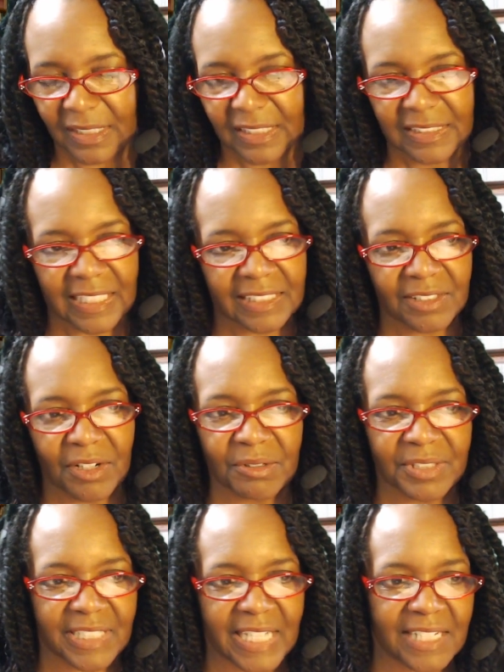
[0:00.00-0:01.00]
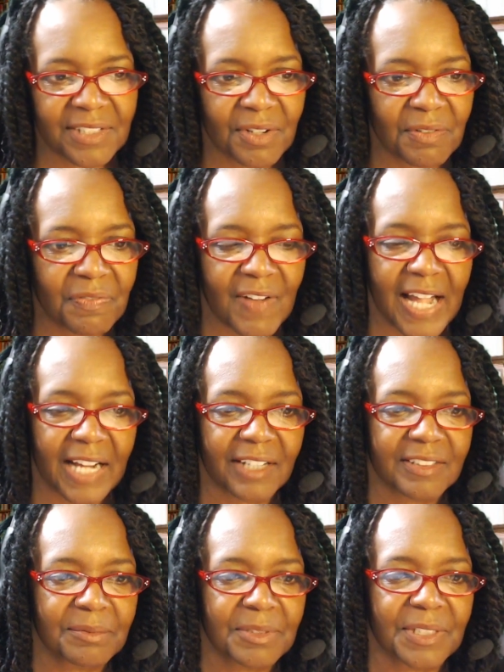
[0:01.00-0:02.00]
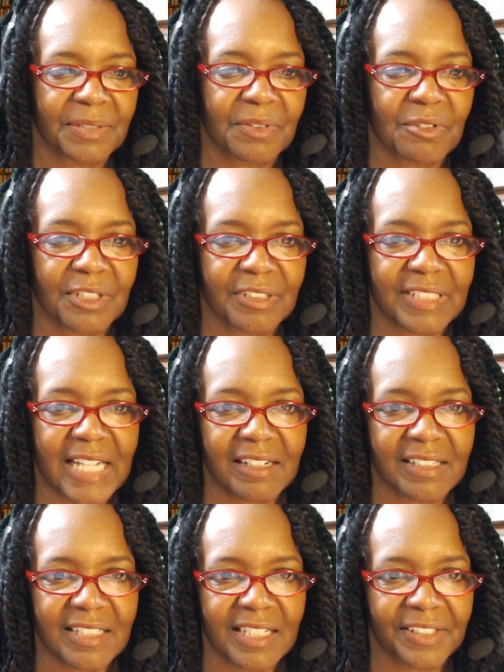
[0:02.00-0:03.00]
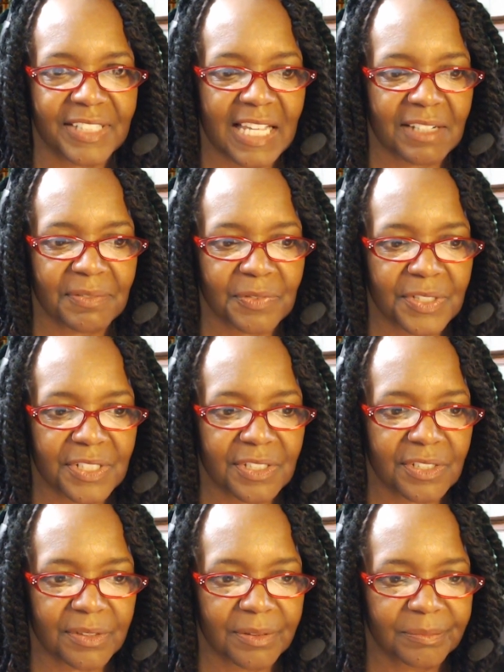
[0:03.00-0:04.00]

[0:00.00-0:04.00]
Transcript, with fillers: It's like the whole state's on fire. Some stuff going on down in Southern California too.